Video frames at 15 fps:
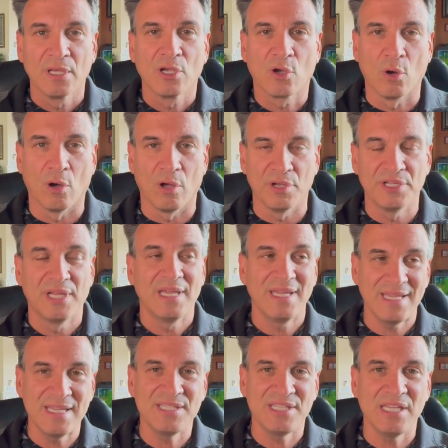called
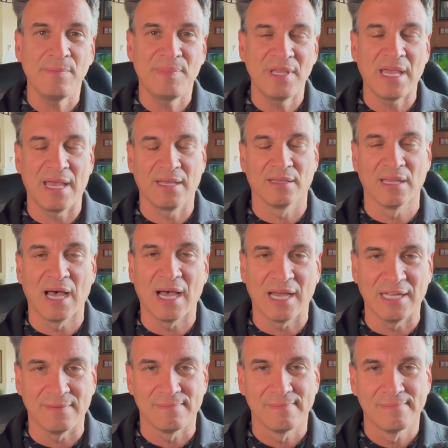Is EPA a Lie?,